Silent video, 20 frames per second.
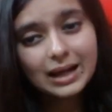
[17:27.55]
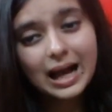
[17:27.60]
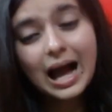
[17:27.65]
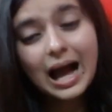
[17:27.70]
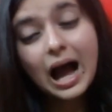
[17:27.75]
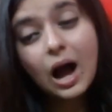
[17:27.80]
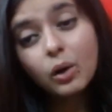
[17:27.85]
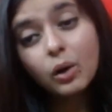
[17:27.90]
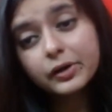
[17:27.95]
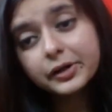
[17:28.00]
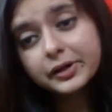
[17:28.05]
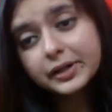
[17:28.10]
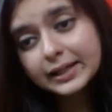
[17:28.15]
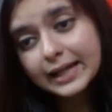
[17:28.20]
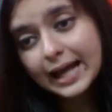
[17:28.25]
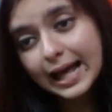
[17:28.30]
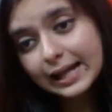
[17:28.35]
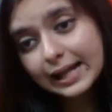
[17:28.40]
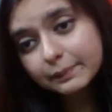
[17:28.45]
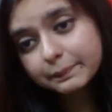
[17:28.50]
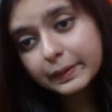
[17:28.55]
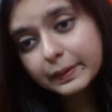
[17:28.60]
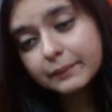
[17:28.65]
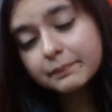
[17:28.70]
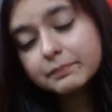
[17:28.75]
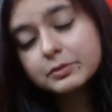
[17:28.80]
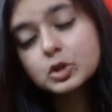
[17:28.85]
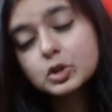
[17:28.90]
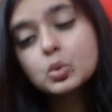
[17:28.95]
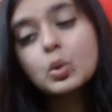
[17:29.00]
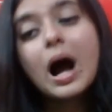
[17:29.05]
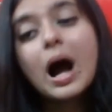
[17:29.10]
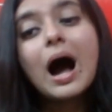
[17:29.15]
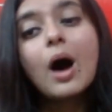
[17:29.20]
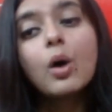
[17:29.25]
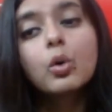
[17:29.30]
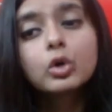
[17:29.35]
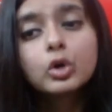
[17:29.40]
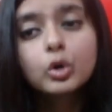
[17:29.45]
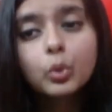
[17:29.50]
How did it help him to
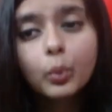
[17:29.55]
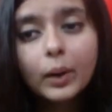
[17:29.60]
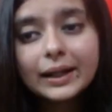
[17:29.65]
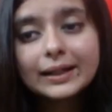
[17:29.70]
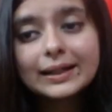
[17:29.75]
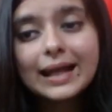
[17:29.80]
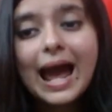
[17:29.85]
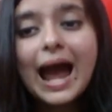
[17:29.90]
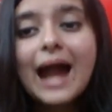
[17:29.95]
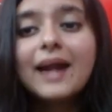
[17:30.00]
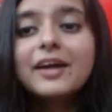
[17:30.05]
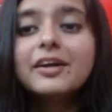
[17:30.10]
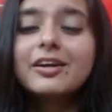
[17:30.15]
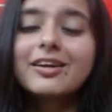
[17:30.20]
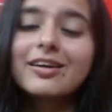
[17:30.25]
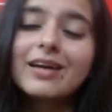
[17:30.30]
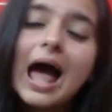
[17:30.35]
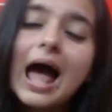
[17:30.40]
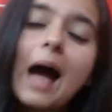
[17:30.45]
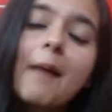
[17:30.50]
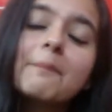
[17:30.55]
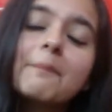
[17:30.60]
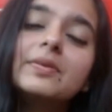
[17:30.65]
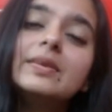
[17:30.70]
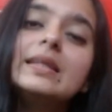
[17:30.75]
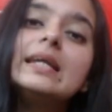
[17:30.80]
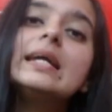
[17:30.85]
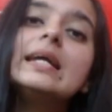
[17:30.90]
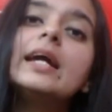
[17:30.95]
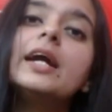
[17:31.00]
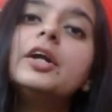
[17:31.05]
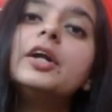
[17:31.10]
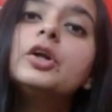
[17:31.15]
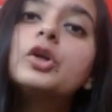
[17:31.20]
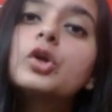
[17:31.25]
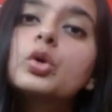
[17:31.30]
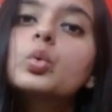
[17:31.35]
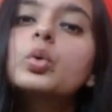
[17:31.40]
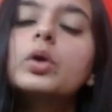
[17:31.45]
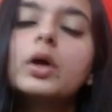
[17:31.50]
outwit and trap the
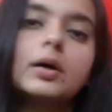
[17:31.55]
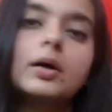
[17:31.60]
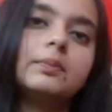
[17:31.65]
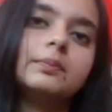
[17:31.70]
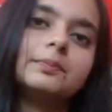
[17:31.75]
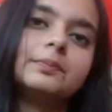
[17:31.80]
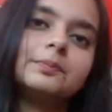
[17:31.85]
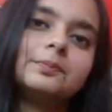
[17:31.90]
intruder?